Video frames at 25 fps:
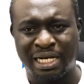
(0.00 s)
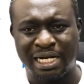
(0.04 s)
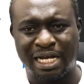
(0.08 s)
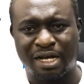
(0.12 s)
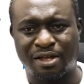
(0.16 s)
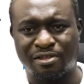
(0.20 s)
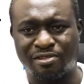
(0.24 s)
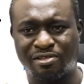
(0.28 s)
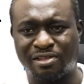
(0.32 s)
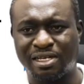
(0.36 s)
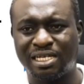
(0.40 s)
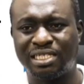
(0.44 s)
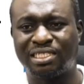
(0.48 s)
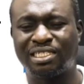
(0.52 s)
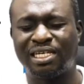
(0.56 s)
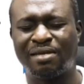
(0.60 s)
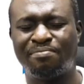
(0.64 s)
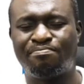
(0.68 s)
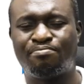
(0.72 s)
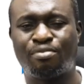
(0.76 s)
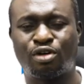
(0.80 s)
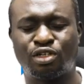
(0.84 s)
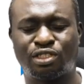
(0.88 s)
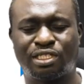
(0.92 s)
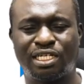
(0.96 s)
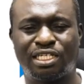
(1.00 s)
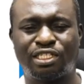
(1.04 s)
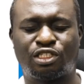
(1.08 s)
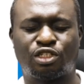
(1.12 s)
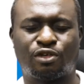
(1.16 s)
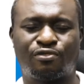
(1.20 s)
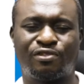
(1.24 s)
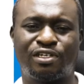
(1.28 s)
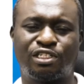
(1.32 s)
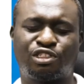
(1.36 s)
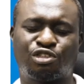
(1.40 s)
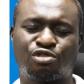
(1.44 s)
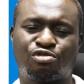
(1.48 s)
Now, this importance
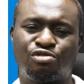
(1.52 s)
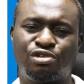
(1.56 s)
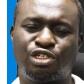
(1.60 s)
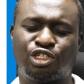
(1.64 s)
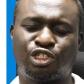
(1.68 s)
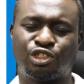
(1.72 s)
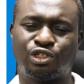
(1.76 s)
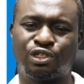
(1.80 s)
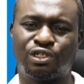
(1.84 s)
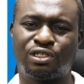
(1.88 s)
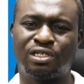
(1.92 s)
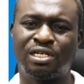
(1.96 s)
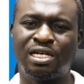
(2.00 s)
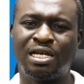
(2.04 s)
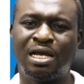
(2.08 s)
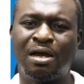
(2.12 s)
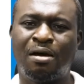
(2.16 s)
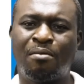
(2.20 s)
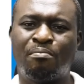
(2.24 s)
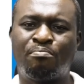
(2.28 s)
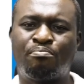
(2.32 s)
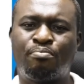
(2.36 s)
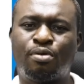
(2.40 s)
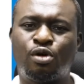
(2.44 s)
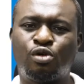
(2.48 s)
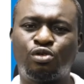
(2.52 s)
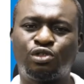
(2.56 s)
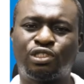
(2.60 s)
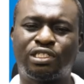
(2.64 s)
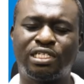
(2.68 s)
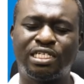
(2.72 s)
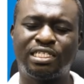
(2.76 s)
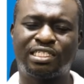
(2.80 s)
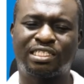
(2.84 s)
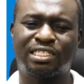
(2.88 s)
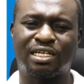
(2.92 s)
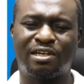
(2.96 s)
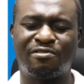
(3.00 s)
of excretion
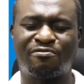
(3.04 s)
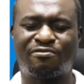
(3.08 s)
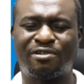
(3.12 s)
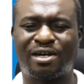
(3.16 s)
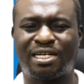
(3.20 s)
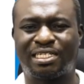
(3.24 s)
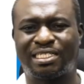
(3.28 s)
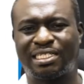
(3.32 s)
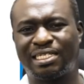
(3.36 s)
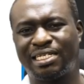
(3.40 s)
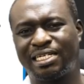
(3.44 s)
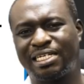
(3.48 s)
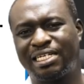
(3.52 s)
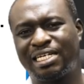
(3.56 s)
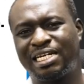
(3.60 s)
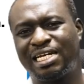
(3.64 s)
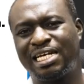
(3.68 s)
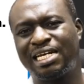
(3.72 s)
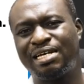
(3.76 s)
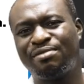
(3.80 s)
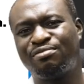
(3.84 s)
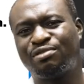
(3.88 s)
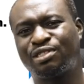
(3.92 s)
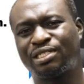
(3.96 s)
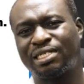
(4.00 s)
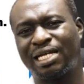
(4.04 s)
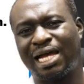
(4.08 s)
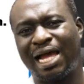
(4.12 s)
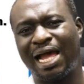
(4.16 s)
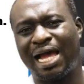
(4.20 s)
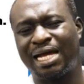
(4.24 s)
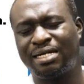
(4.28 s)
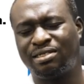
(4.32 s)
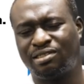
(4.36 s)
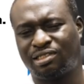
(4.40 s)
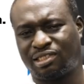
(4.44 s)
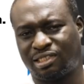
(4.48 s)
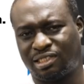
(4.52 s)
poses, in fact, gives
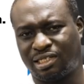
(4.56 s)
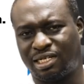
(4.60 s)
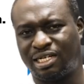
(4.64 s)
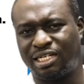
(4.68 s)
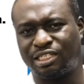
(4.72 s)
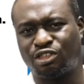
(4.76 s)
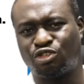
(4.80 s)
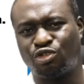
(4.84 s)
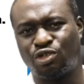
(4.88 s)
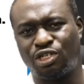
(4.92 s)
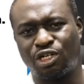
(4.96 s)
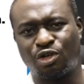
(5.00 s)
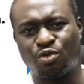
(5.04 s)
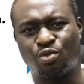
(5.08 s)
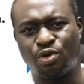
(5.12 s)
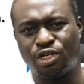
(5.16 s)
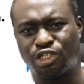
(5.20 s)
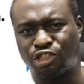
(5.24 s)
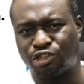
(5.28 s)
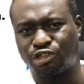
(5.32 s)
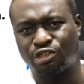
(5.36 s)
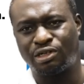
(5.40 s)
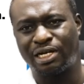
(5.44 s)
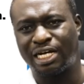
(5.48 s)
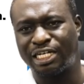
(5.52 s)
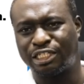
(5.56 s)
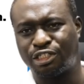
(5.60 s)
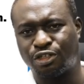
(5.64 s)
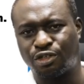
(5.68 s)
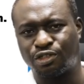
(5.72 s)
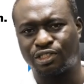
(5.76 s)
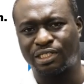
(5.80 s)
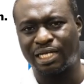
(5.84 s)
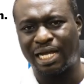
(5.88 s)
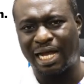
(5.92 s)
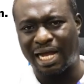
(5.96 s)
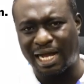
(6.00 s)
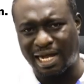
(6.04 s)
answer to the question I
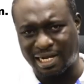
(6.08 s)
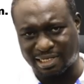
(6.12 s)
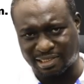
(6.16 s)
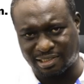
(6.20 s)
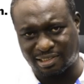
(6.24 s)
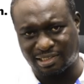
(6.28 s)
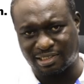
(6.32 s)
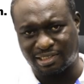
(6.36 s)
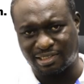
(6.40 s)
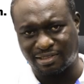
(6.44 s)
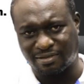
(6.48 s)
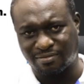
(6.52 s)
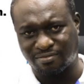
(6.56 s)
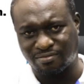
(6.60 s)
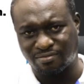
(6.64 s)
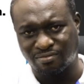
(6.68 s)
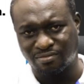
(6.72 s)
just asked.